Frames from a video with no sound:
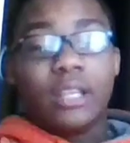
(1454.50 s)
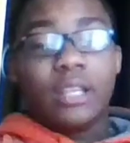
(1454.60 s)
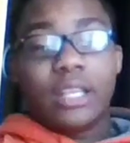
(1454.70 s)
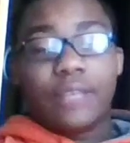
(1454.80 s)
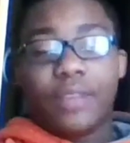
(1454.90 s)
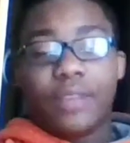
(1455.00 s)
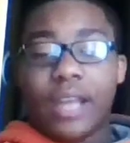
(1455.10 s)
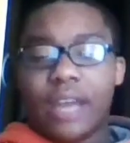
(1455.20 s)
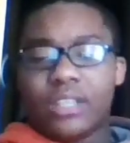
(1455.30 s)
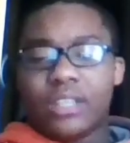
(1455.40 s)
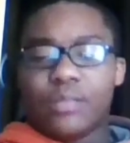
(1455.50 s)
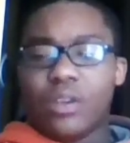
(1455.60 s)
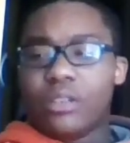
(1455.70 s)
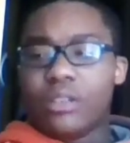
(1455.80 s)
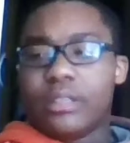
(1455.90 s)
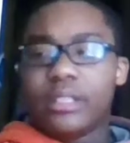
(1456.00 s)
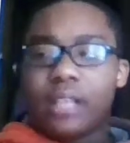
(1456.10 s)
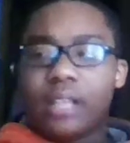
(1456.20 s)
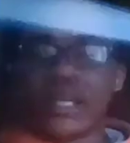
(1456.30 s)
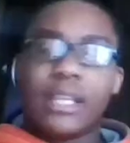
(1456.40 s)
if it had a smaller
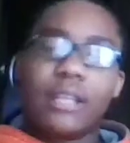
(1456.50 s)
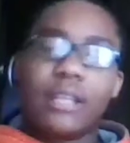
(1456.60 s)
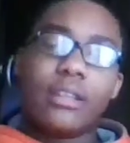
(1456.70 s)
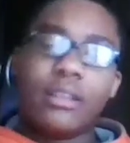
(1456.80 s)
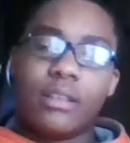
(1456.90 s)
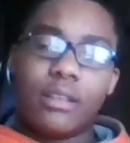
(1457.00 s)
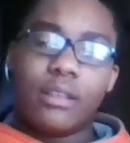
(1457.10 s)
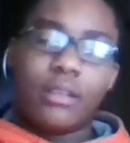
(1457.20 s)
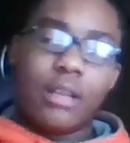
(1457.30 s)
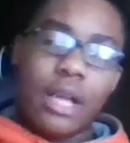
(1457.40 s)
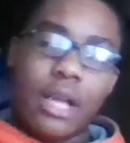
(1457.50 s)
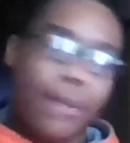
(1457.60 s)
design. I'm